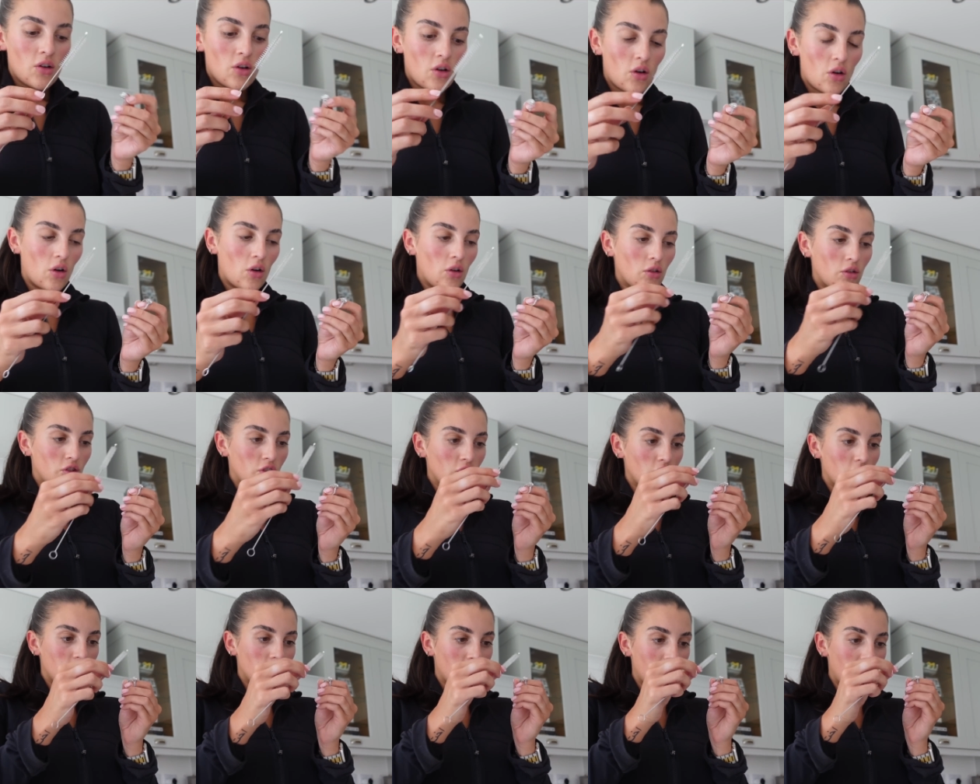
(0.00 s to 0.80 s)
or
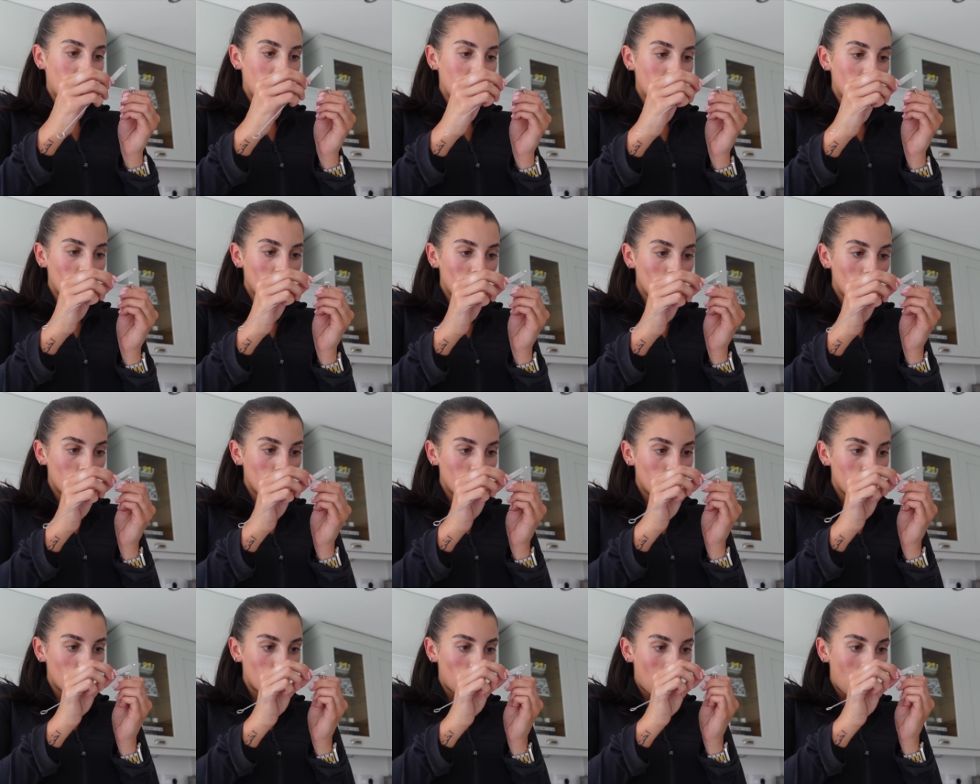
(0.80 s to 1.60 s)
just like
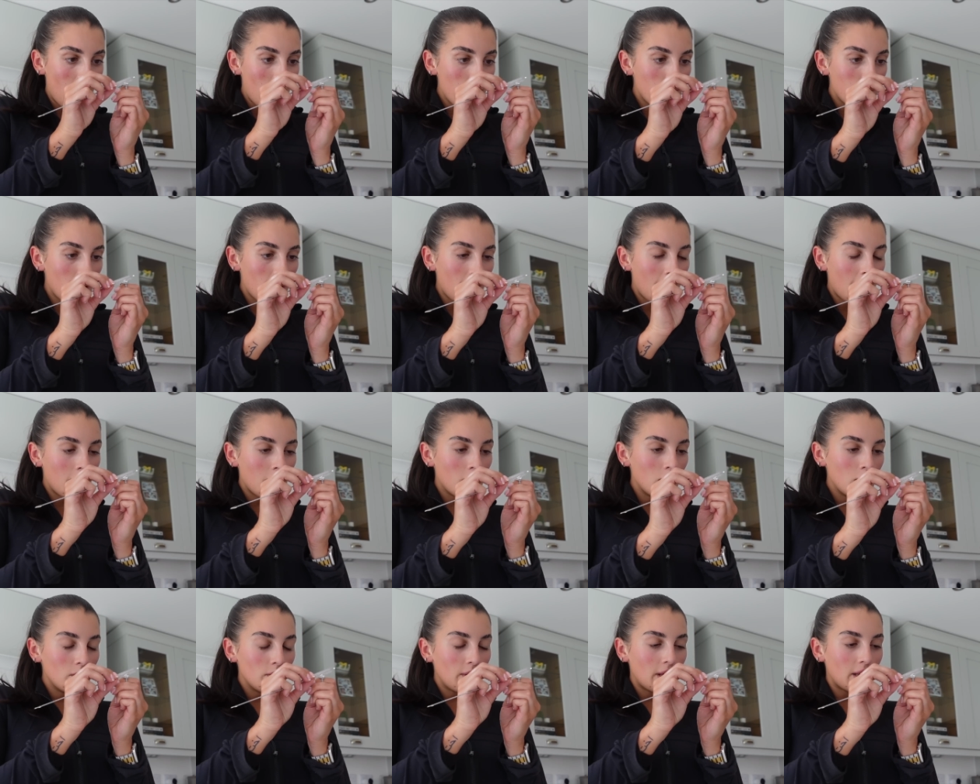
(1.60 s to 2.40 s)
crap
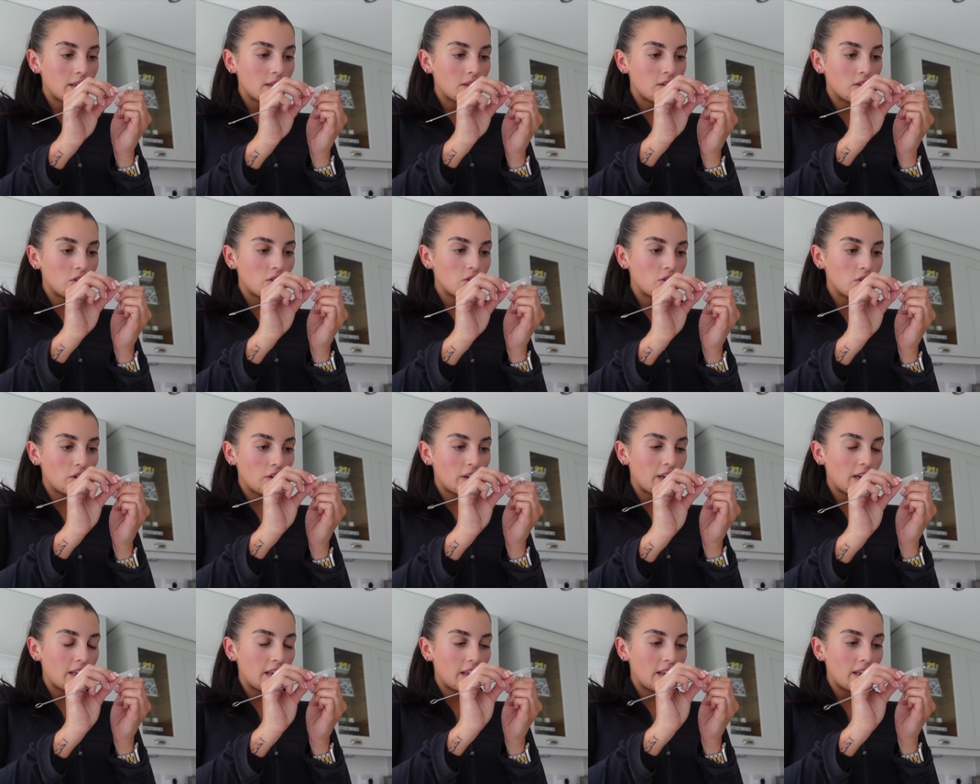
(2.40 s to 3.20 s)
out that's
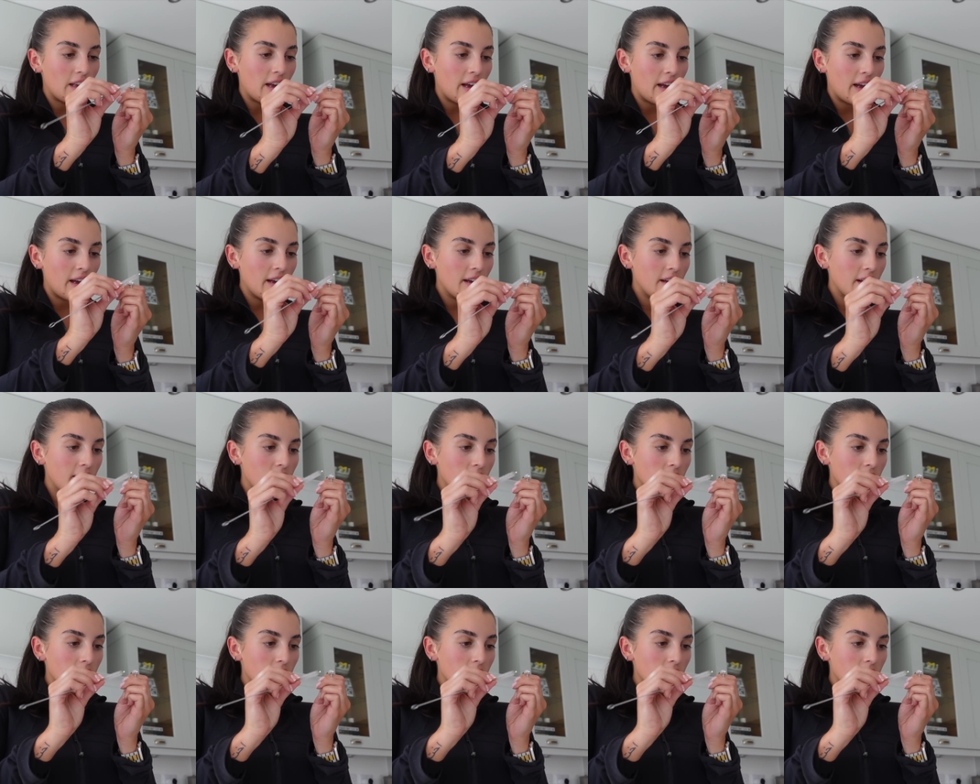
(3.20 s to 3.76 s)
stuck in there.